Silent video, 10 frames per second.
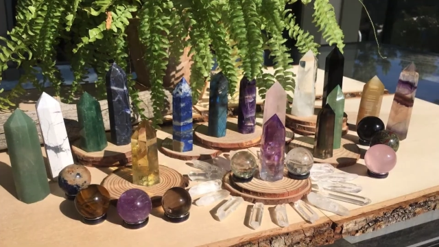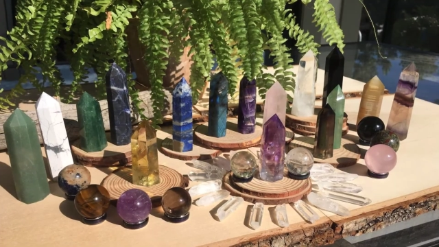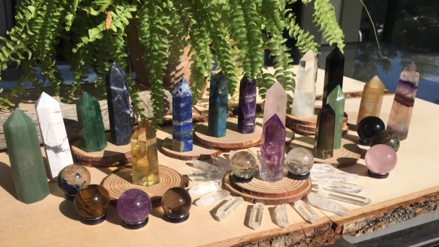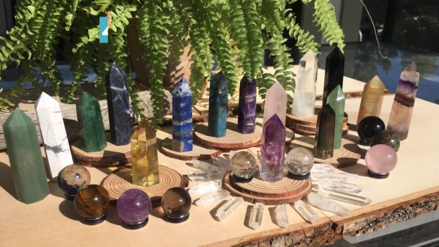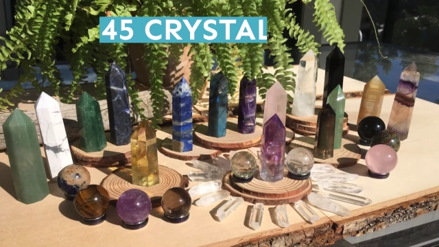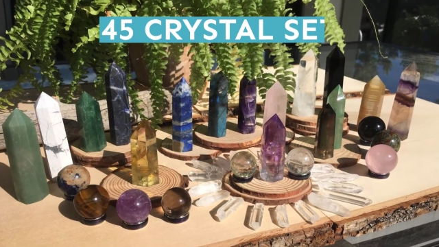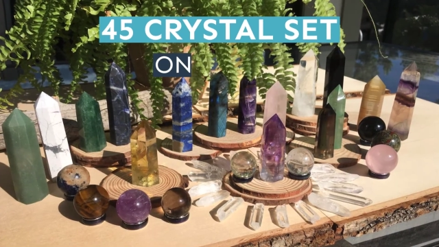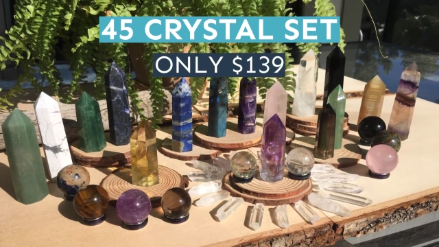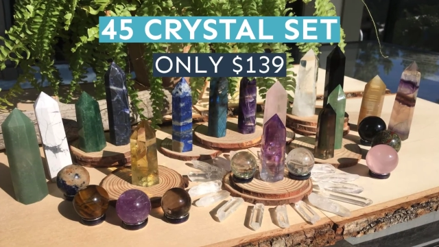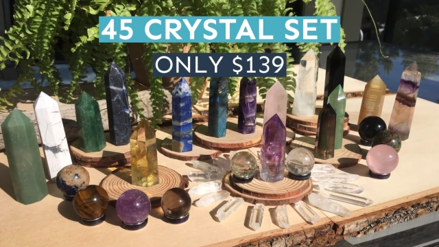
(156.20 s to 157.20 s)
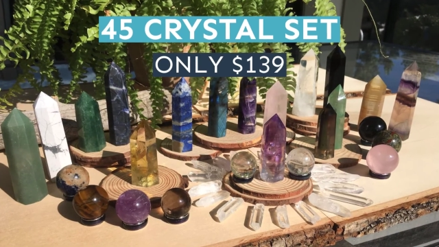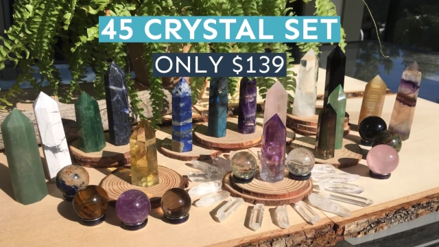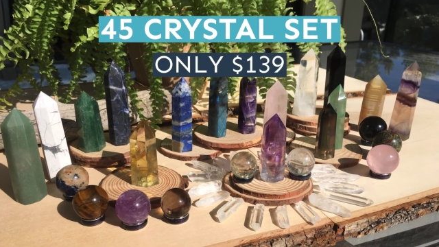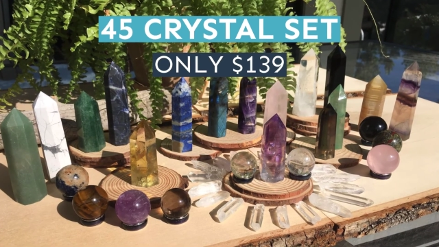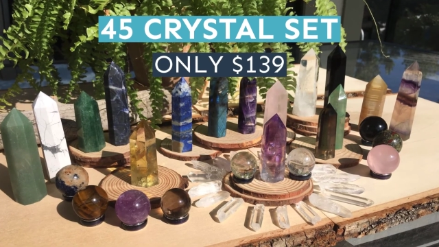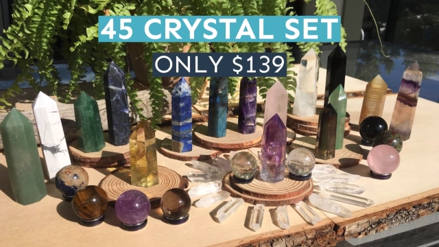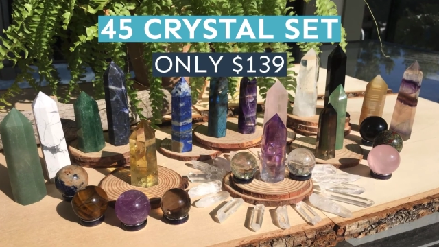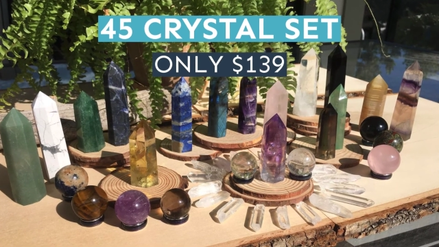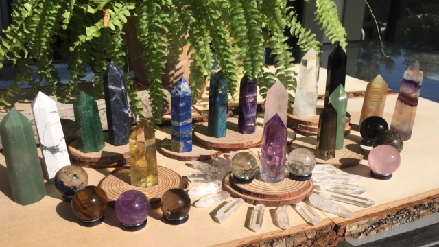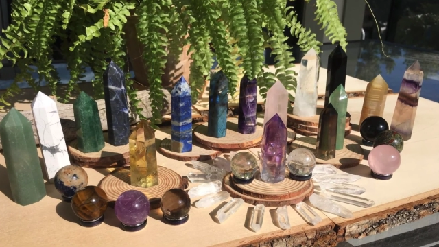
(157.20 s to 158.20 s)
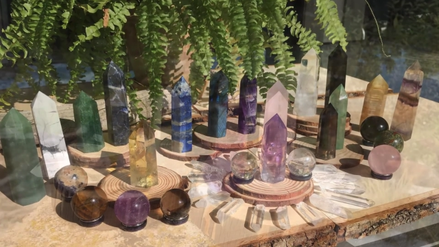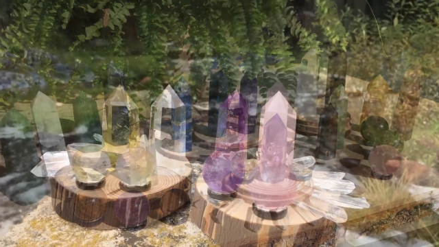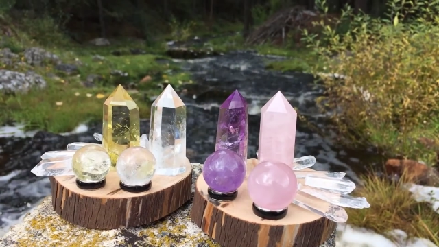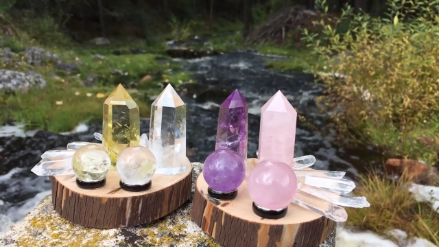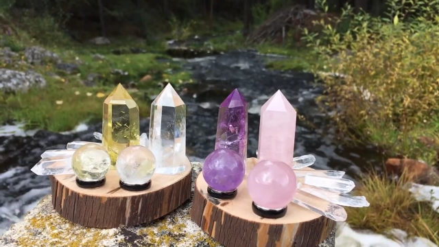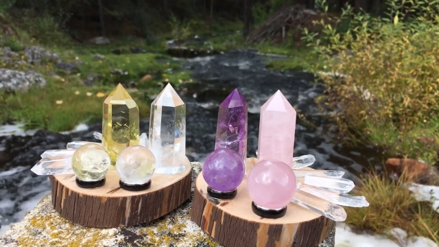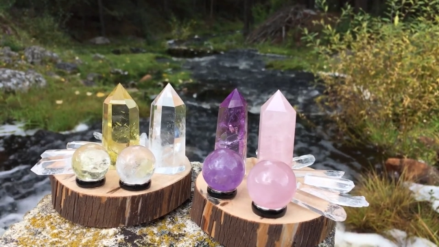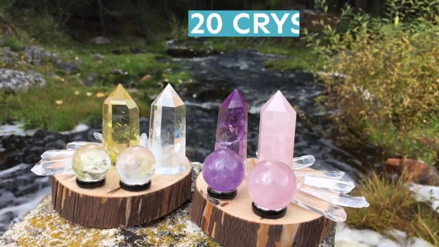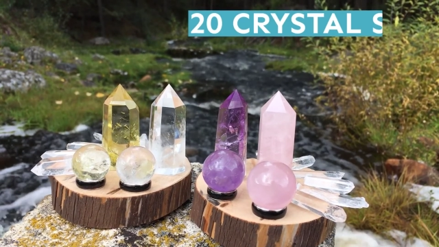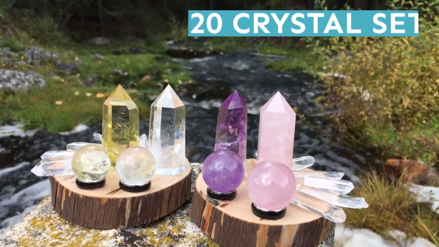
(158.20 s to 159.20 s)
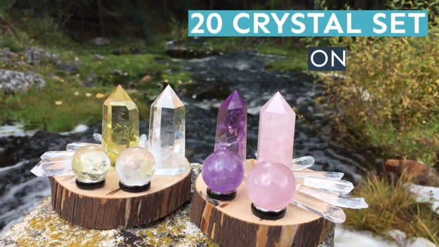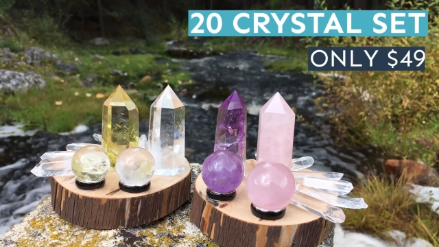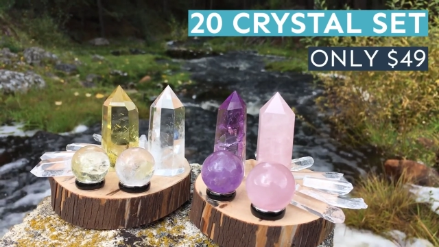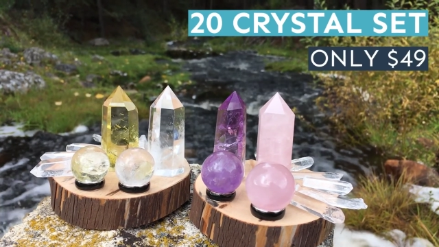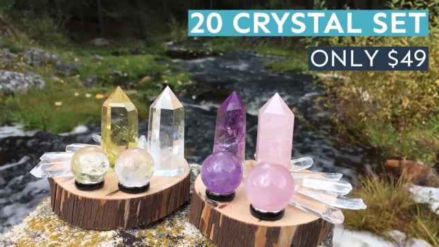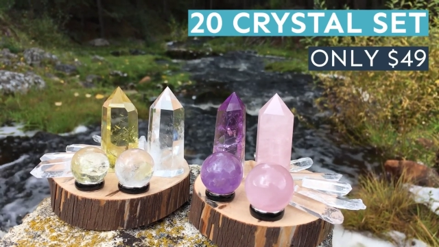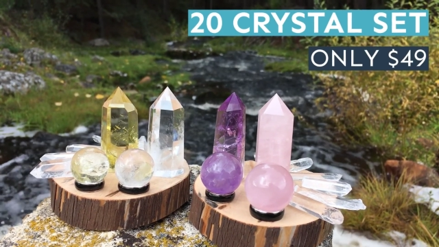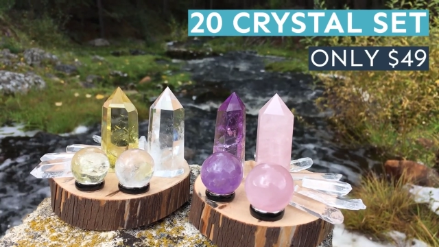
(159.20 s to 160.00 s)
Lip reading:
(no speaker visible)